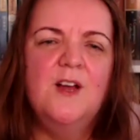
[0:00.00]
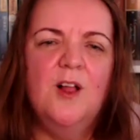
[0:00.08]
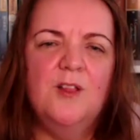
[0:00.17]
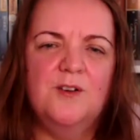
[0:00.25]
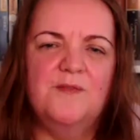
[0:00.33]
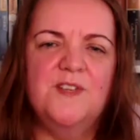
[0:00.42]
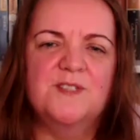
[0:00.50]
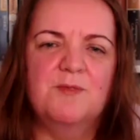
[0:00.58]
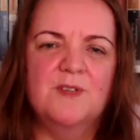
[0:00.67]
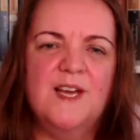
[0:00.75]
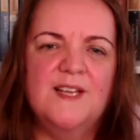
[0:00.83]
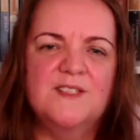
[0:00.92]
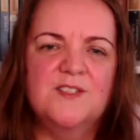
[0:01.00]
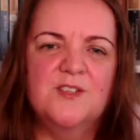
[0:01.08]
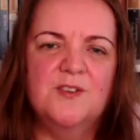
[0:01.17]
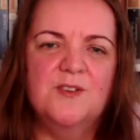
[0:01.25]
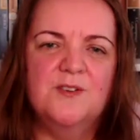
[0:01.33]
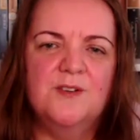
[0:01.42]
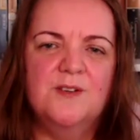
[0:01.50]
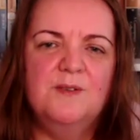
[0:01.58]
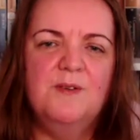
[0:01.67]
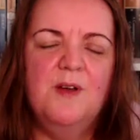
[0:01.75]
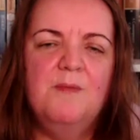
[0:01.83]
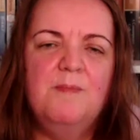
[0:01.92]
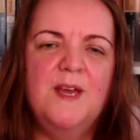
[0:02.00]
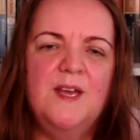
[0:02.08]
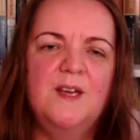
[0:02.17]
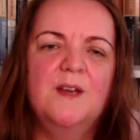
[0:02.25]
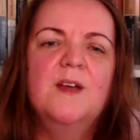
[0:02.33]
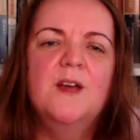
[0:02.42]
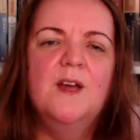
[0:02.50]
A lot of this relates to her being